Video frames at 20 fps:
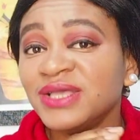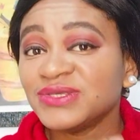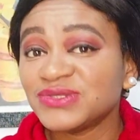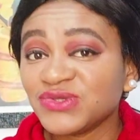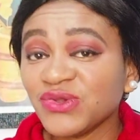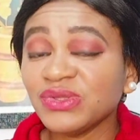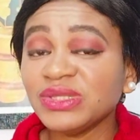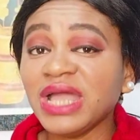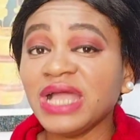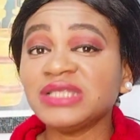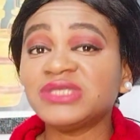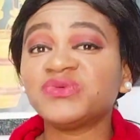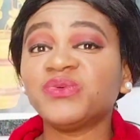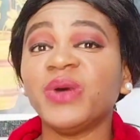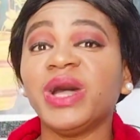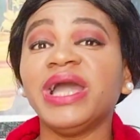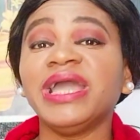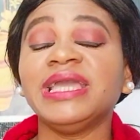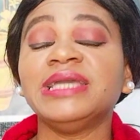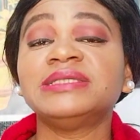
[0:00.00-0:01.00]
So that's
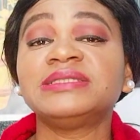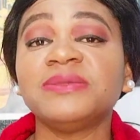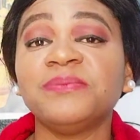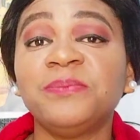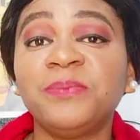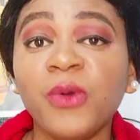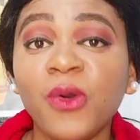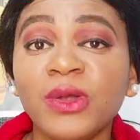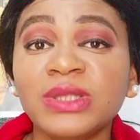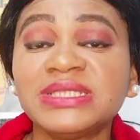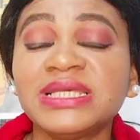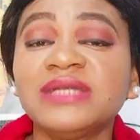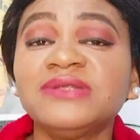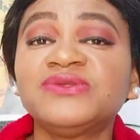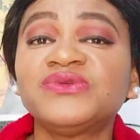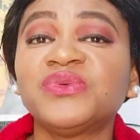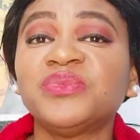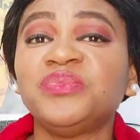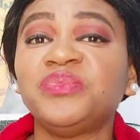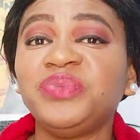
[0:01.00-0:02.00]
why it's
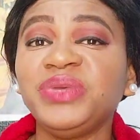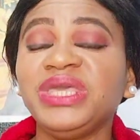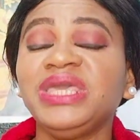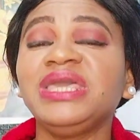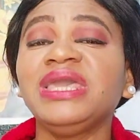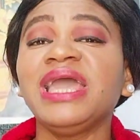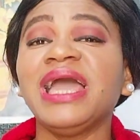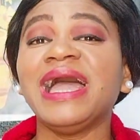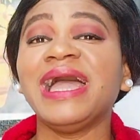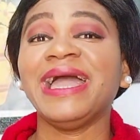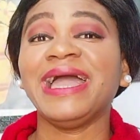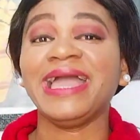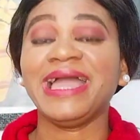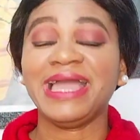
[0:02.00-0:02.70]
important to be